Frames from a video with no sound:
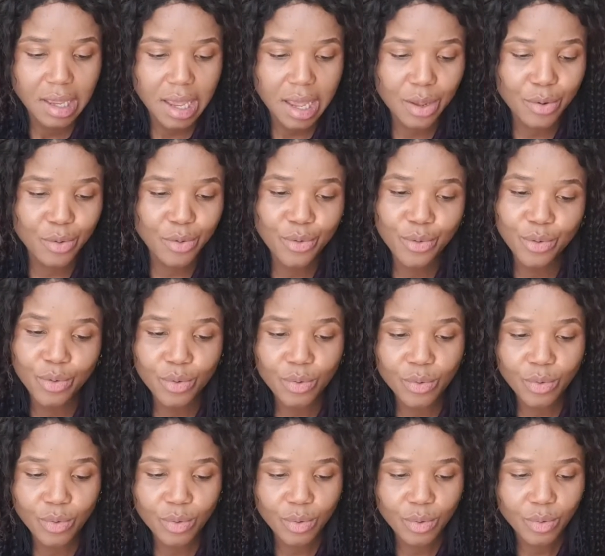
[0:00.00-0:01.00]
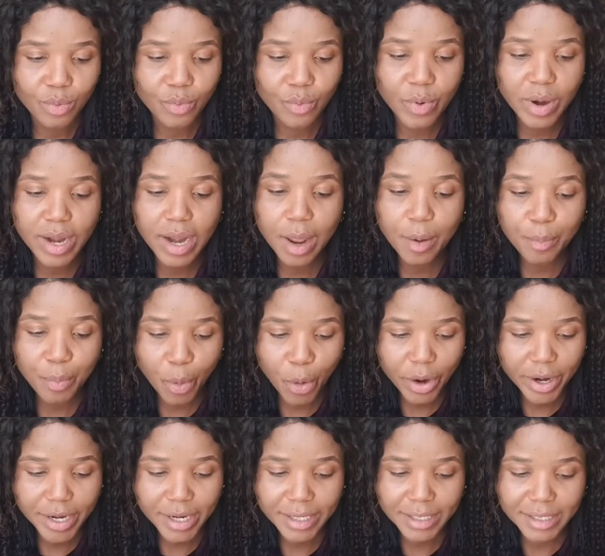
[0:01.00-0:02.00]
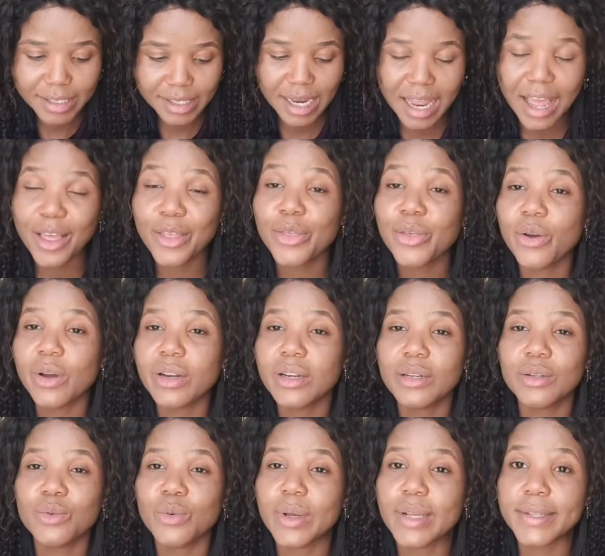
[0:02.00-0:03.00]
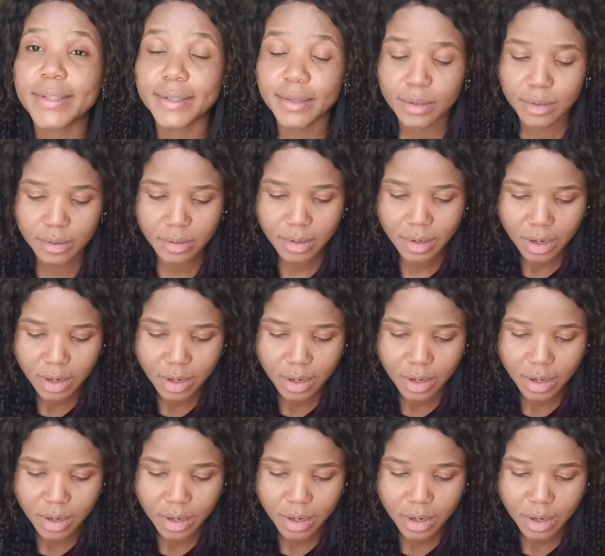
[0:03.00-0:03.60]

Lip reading: I don't know. When I bought it, I thought it was